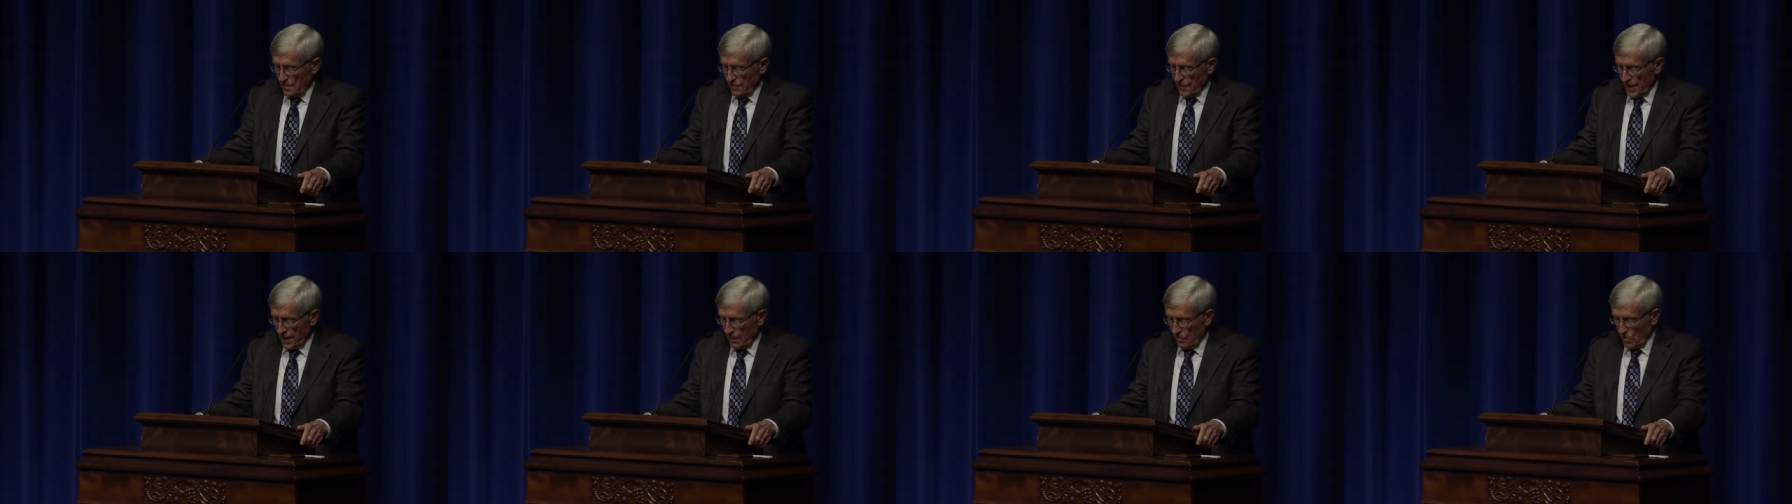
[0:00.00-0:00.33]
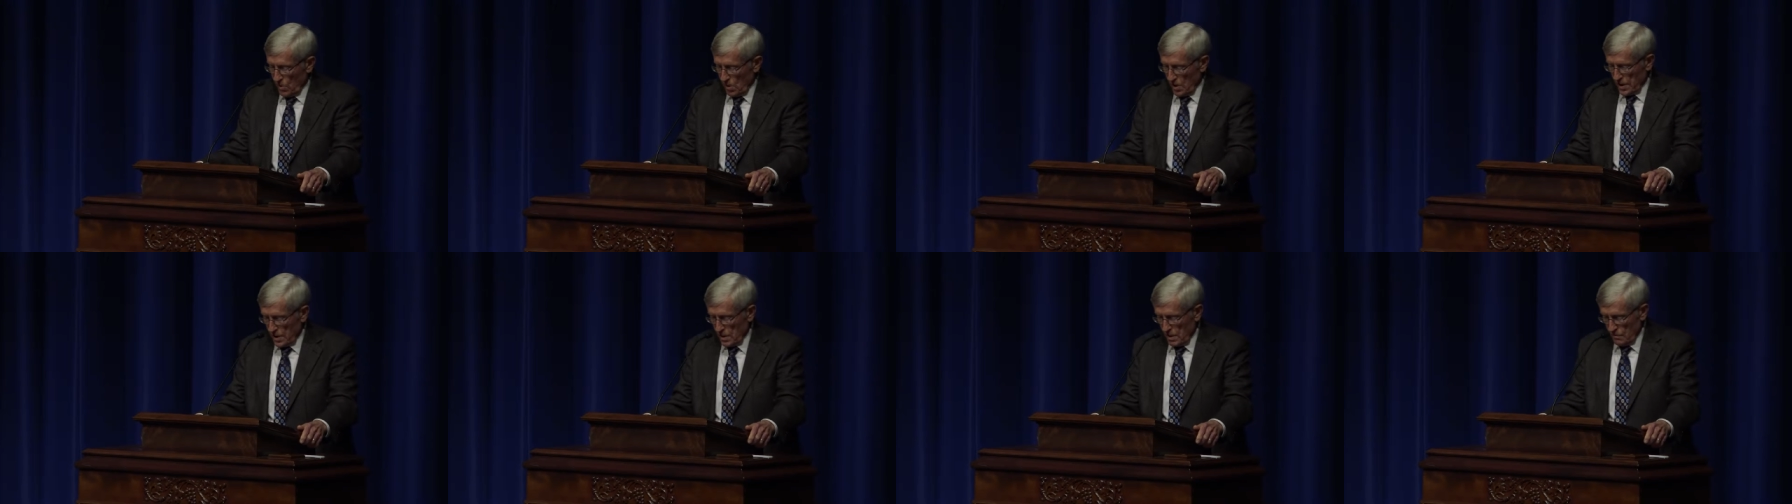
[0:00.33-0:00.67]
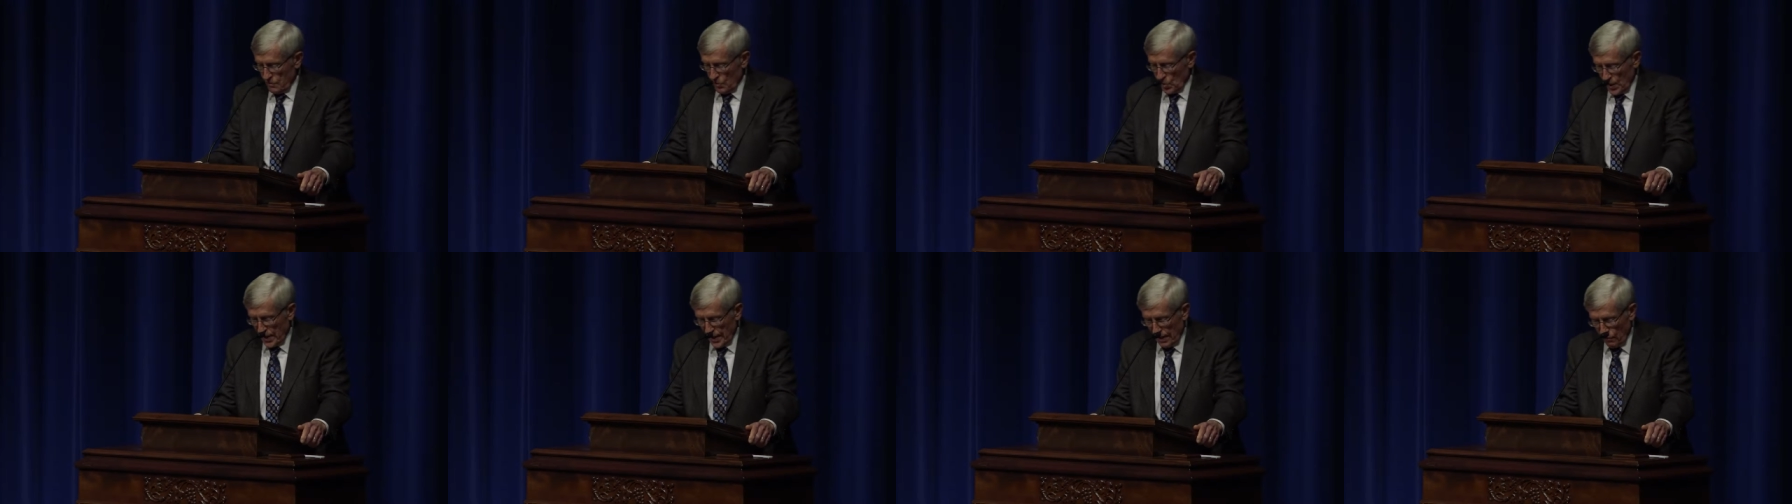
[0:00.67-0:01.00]
that we're,
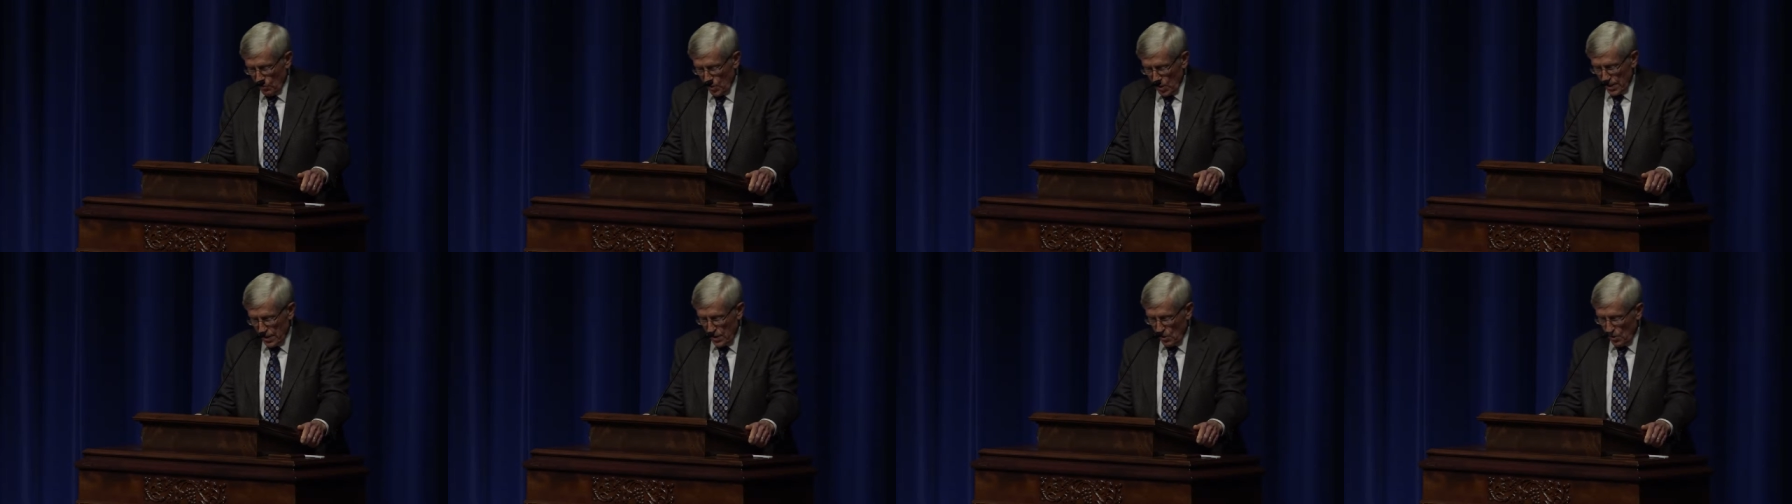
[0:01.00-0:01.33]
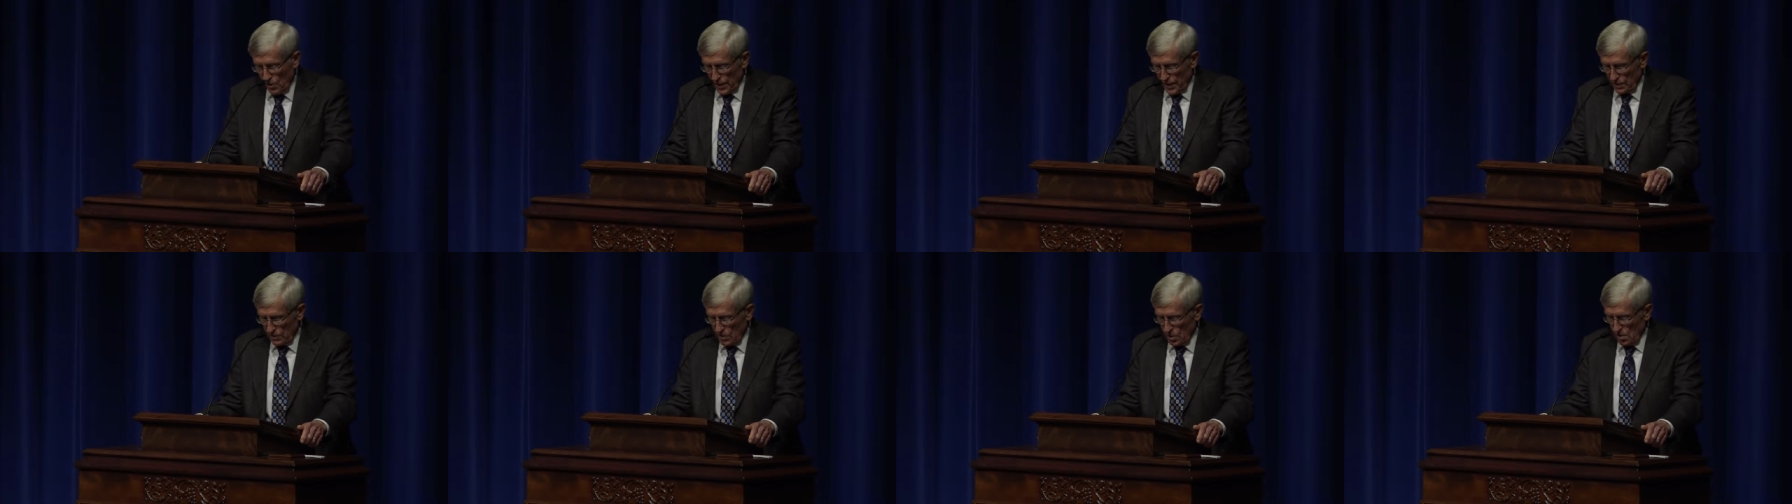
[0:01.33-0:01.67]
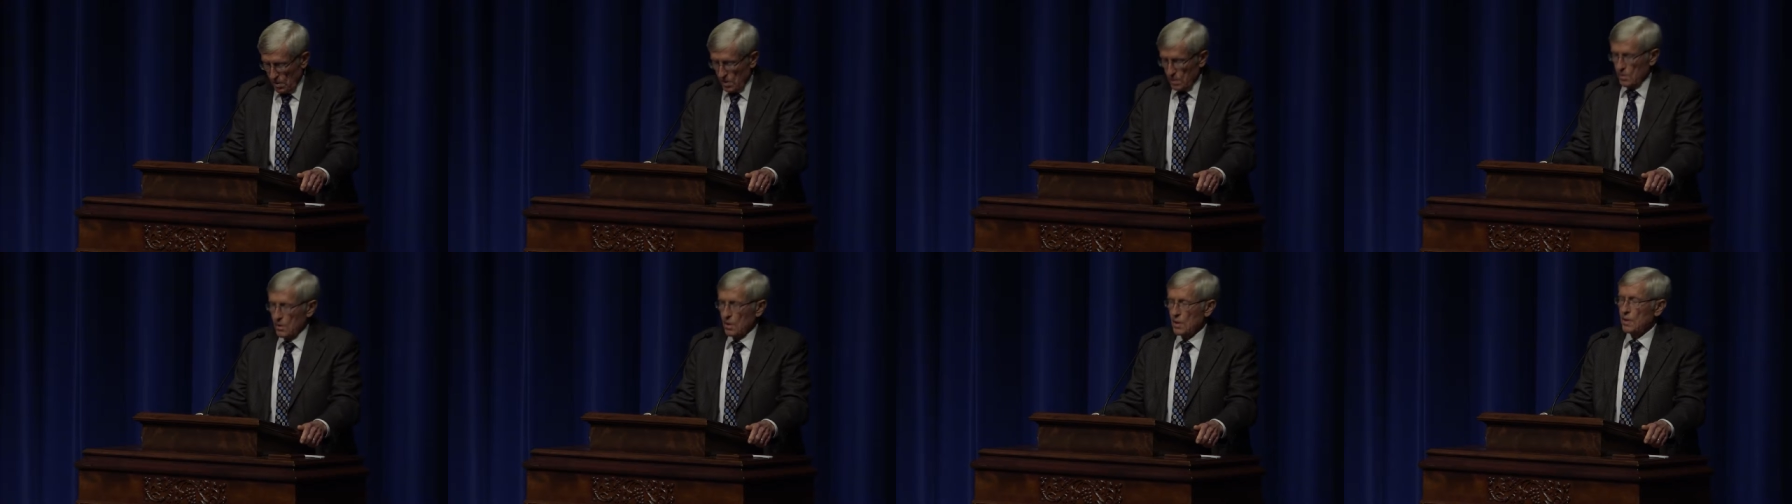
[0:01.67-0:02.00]
that we're going
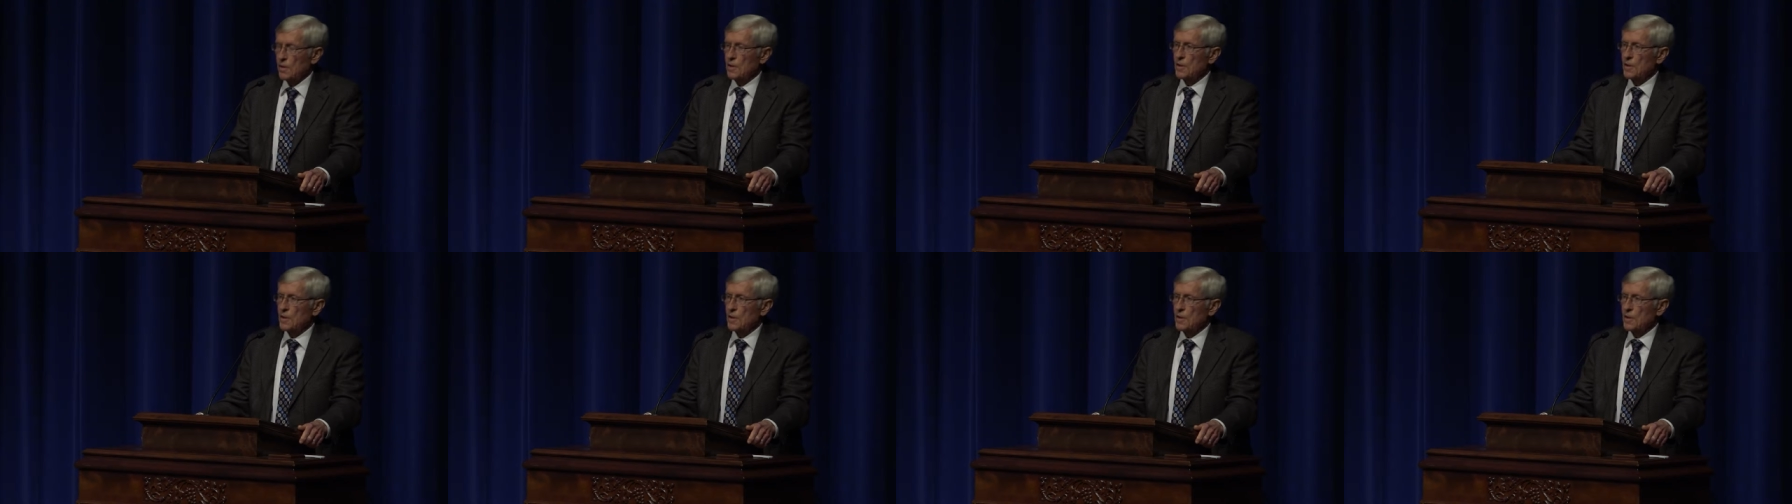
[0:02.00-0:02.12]
through.